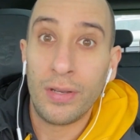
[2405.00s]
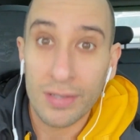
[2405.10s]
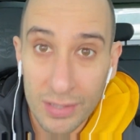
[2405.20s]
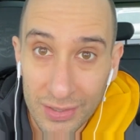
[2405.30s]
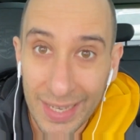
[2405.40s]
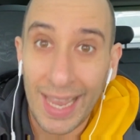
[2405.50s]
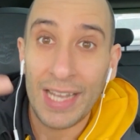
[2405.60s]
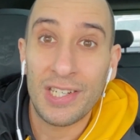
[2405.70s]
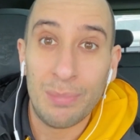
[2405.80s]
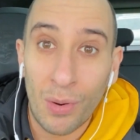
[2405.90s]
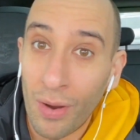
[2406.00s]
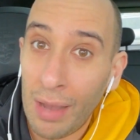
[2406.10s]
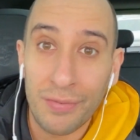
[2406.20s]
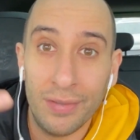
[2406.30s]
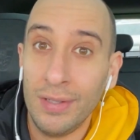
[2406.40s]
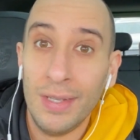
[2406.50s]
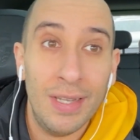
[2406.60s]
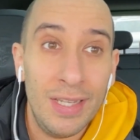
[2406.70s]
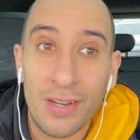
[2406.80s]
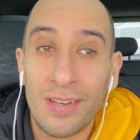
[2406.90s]
You're gonna start to catch it more often.
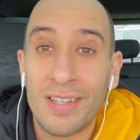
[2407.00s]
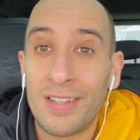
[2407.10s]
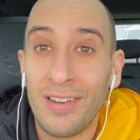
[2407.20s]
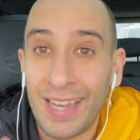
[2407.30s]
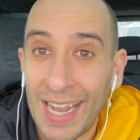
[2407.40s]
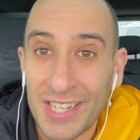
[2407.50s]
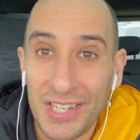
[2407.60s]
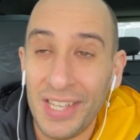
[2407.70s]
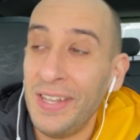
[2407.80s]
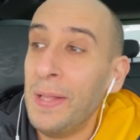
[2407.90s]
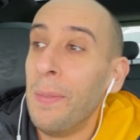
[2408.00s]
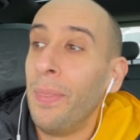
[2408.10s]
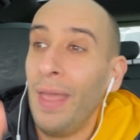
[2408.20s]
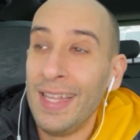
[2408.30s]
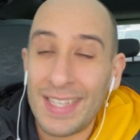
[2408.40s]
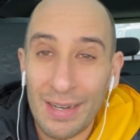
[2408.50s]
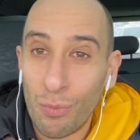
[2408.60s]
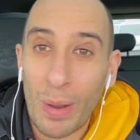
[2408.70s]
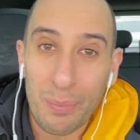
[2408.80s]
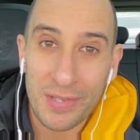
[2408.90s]
You're gonna start catching it instead
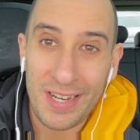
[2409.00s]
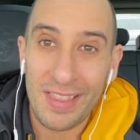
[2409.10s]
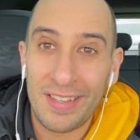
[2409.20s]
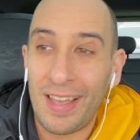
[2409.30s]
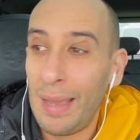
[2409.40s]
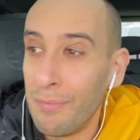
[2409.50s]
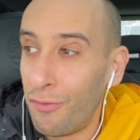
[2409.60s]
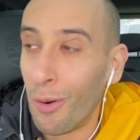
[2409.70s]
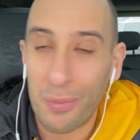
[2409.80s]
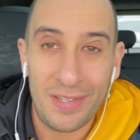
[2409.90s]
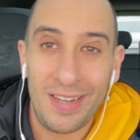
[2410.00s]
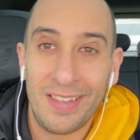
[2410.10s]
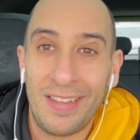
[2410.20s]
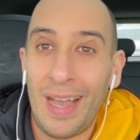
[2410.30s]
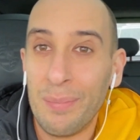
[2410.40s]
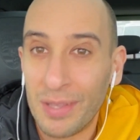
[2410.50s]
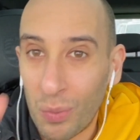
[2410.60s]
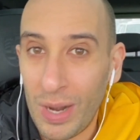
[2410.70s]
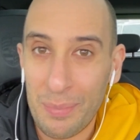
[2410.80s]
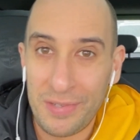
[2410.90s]
of one percent of the time, four percent of the time, to
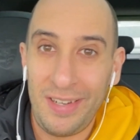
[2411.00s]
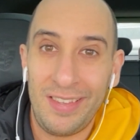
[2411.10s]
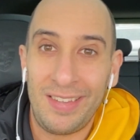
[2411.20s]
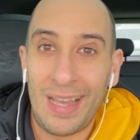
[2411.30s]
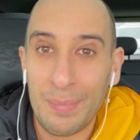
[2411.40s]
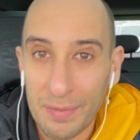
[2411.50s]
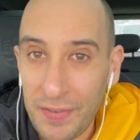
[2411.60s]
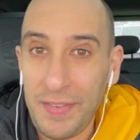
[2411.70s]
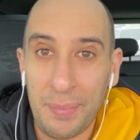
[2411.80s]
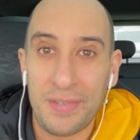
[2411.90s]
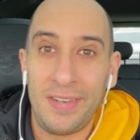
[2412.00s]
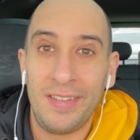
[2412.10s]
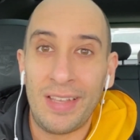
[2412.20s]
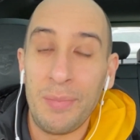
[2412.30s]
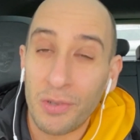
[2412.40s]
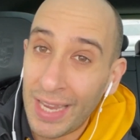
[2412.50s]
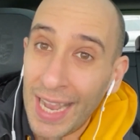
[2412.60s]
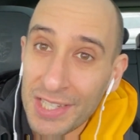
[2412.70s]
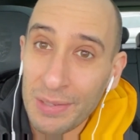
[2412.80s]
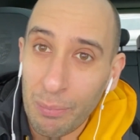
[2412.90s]
twenty percent of the time, to fifty percent of the time. You'll
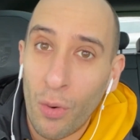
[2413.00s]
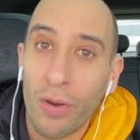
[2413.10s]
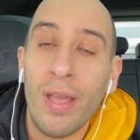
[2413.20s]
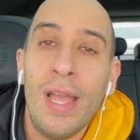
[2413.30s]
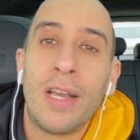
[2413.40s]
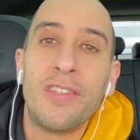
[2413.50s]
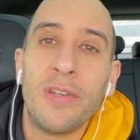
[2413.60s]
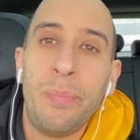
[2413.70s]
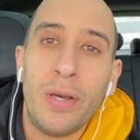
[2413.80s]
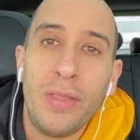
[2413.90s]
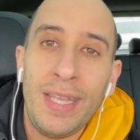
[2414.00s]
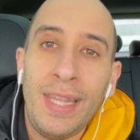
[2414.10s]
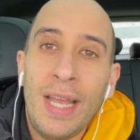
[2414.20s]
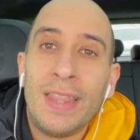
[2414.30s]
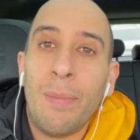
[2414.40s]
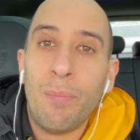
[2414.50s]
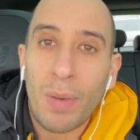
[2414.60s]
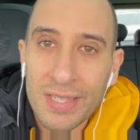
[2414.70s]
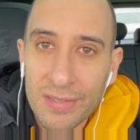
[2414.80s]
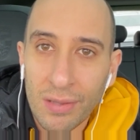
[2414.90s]
catch it more because you're building the
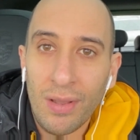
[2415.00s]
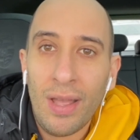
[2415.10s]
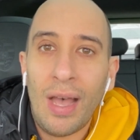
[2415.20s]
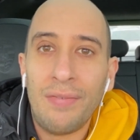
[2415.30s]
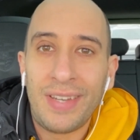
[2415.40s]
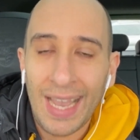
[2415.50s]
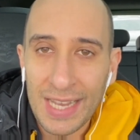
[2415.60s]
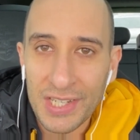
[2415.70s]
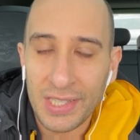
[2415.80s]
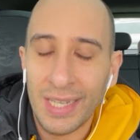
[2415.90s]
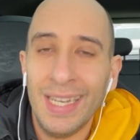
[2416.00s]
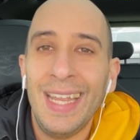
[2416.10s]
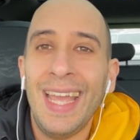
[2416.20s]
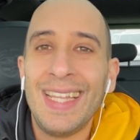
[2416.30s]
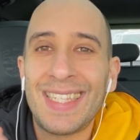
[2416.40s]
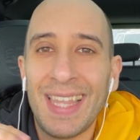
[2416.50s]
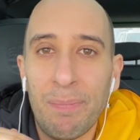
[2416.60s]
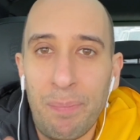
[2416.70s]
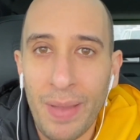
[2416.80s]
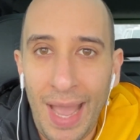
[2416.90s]
muscle of catching it. It's the
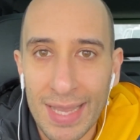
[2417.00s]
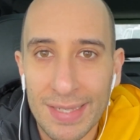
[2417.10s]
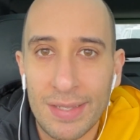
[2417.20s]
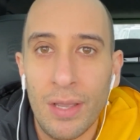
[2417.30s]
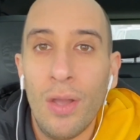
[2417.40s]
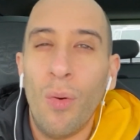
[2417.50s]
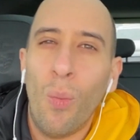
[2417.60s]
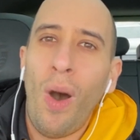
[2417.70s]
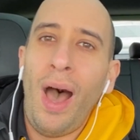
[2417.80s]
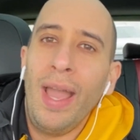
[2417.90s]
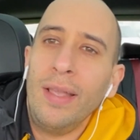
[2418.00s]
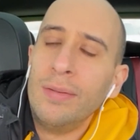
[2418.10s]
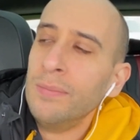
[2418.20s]
best. Why?